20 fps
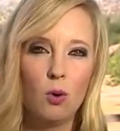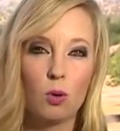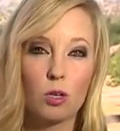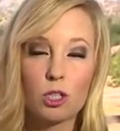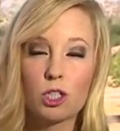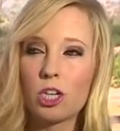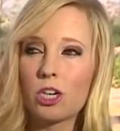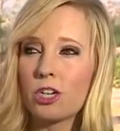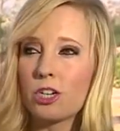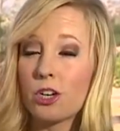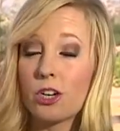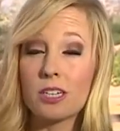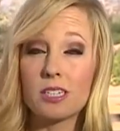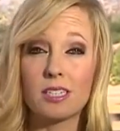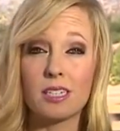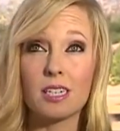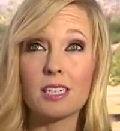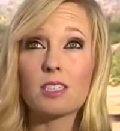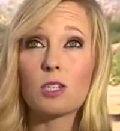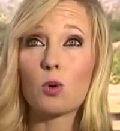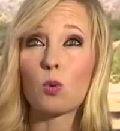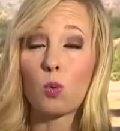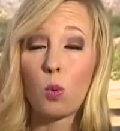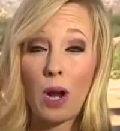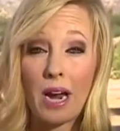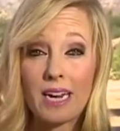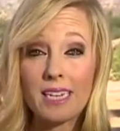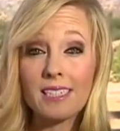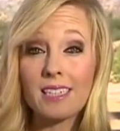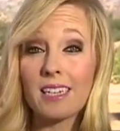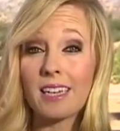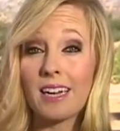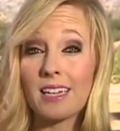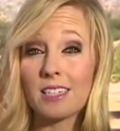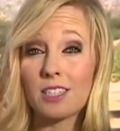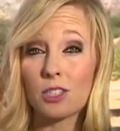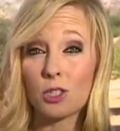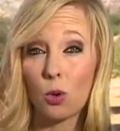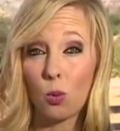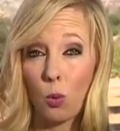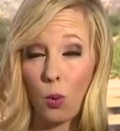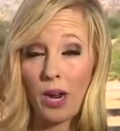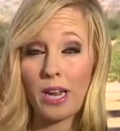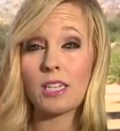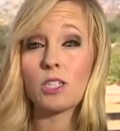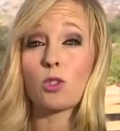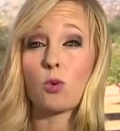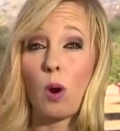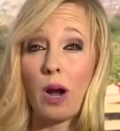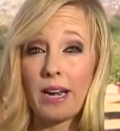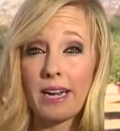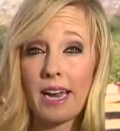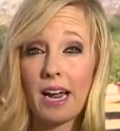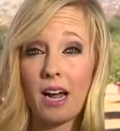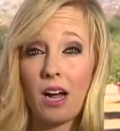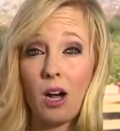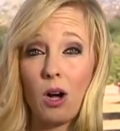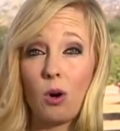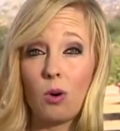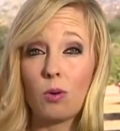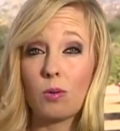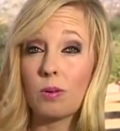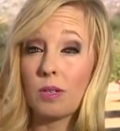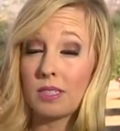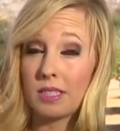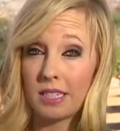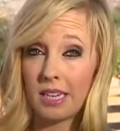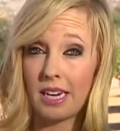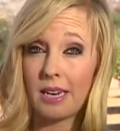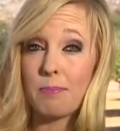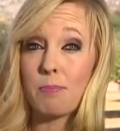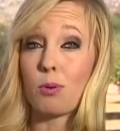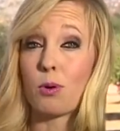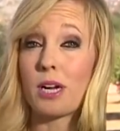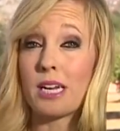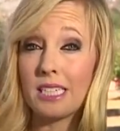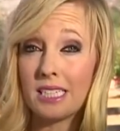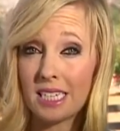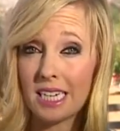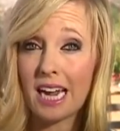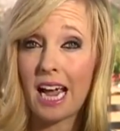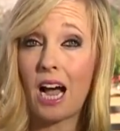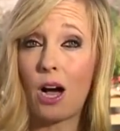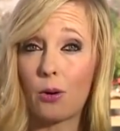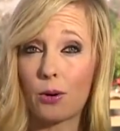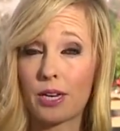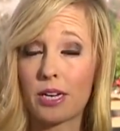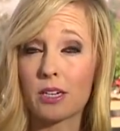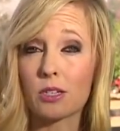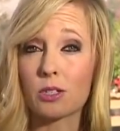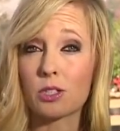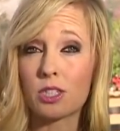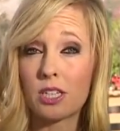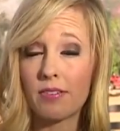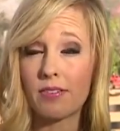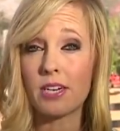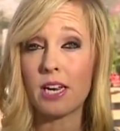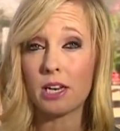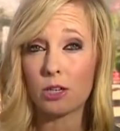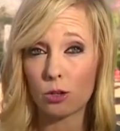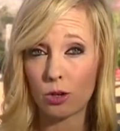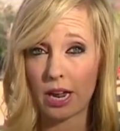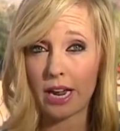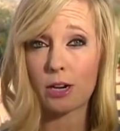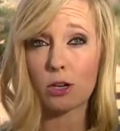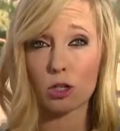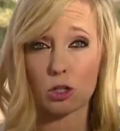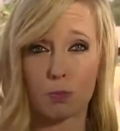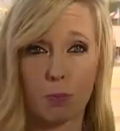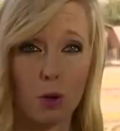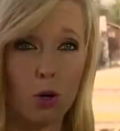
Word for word: Well, Sharon, you can see it's a race against the winds right now. It's getting breezy out here. 700 acres